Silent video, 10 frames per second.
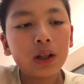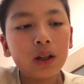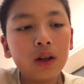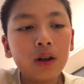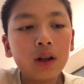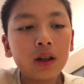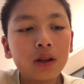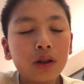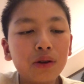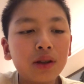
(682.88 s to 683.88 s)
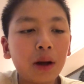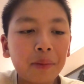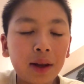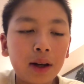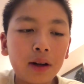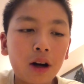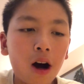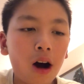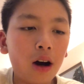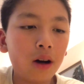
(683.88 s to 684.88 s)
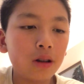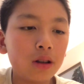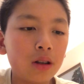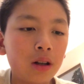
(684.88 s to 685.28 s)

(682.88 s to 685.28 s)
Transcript: You could do something called